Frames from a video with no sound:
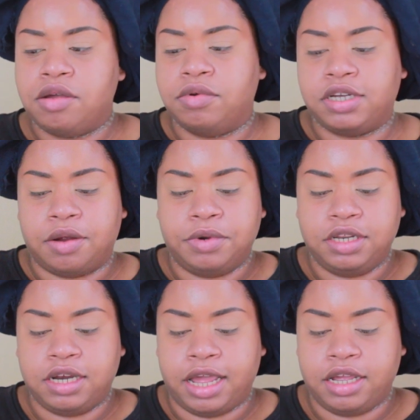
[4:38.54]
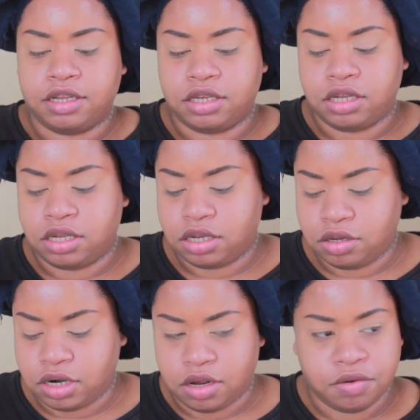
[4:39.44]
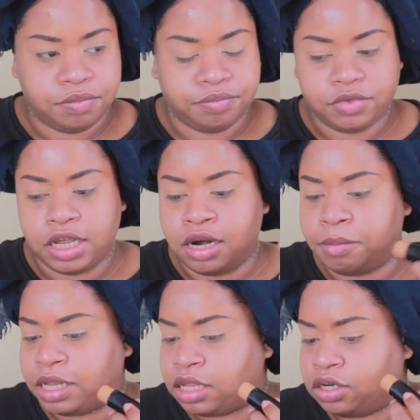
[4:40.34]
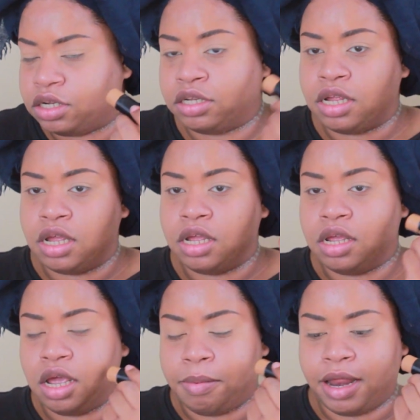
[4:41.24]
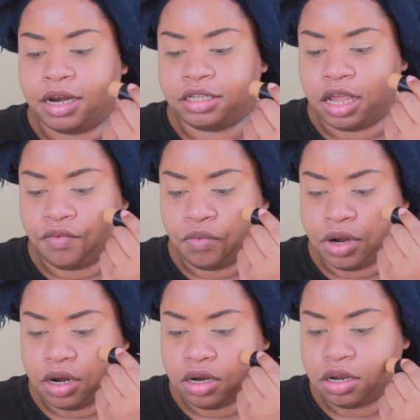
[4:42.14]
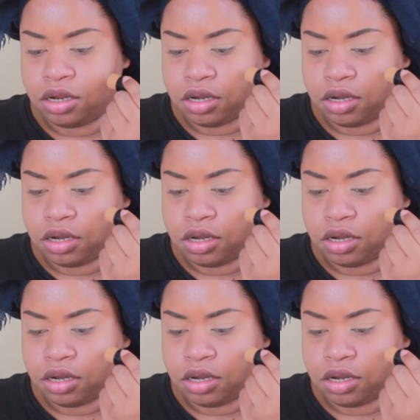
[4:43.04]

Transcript: Which I really liked, you know. And I'm about to just apply this everywhere.